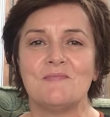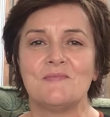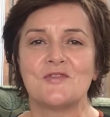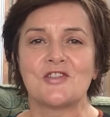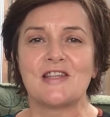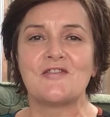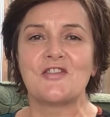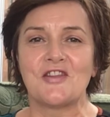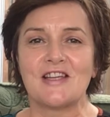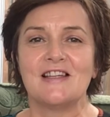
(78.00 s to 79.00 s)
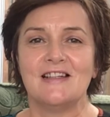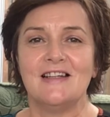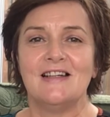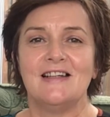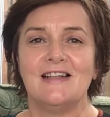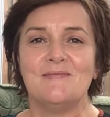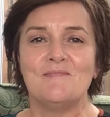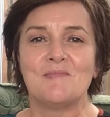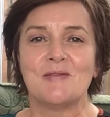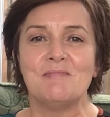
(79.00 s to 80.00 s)
just everything.
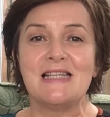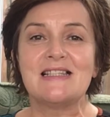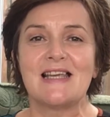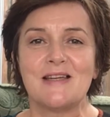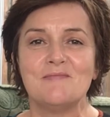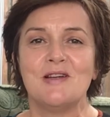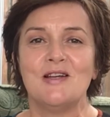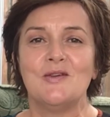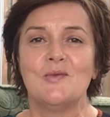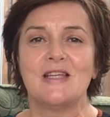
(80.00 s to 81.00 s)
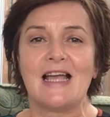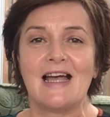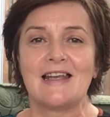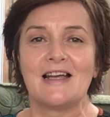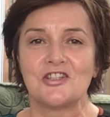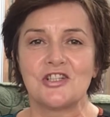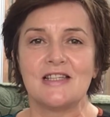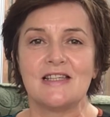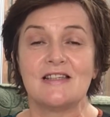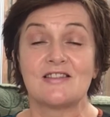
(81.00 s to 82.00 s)
But meantime, we can
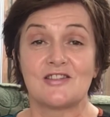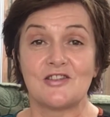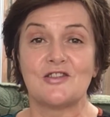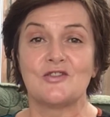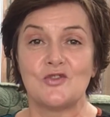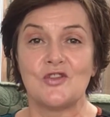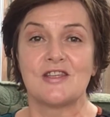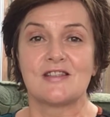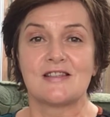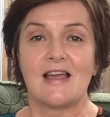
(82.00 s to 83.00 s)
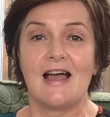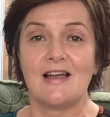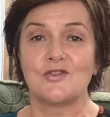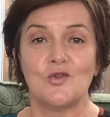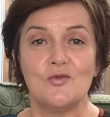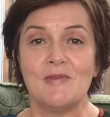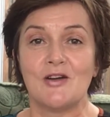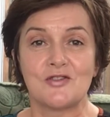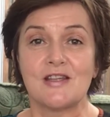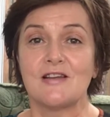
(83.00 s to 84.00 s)
actually still do this at home
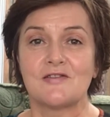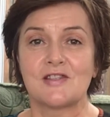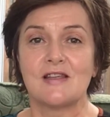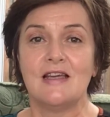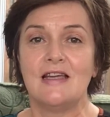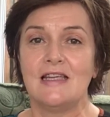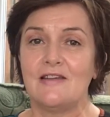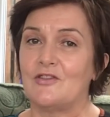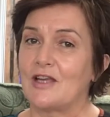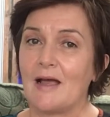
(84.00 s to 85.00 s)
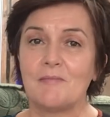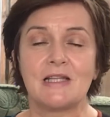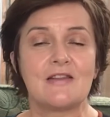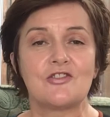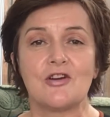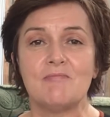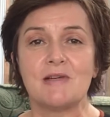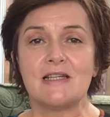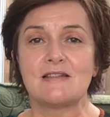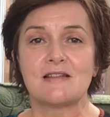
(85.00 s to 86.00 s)
ourselves. If you can't play the
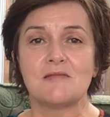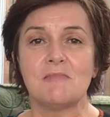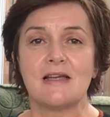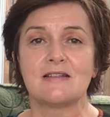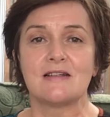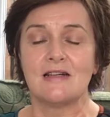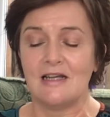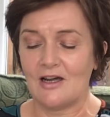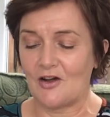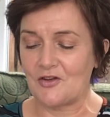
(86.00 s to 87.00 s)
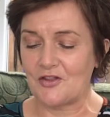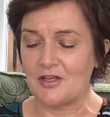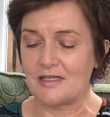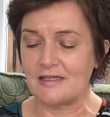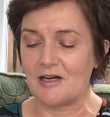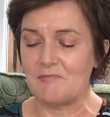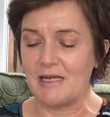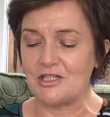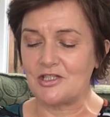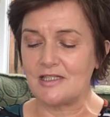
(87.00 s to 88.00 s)
trumpet, it doesn't matter. Other things that are
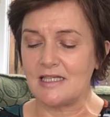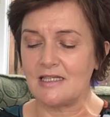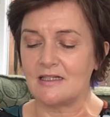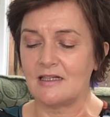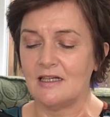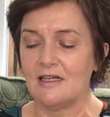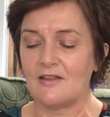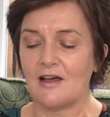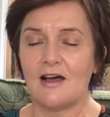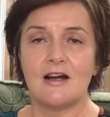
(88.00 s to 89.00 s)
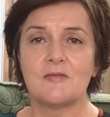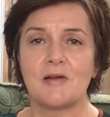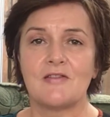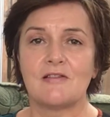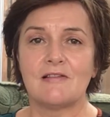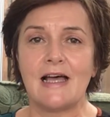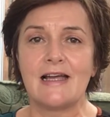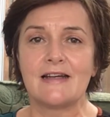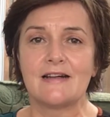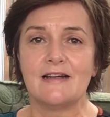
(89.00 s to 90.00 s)
mentioned here, the harp and the
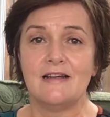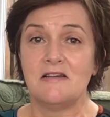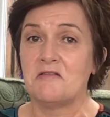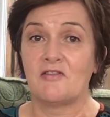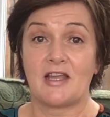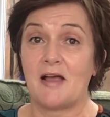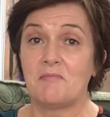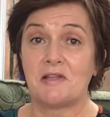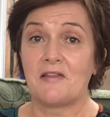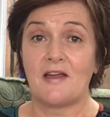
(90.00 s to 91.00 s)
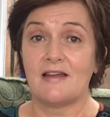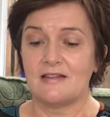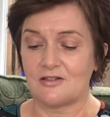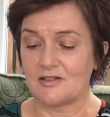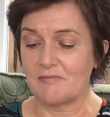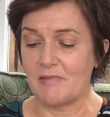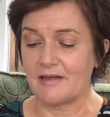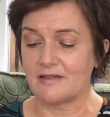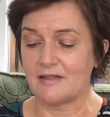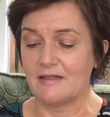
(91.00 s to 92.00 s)
lyre, if you can't play that, it doesn't
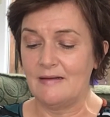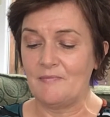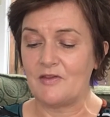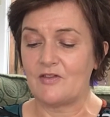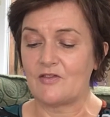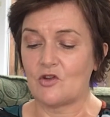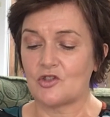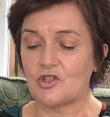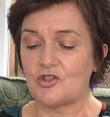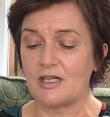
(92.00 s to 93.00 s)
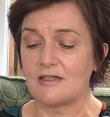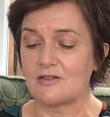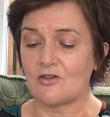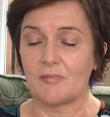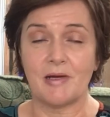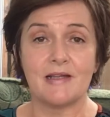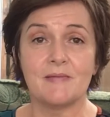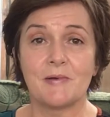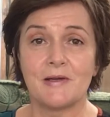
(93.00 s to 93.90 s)
matter. If you've got strings or a pipe,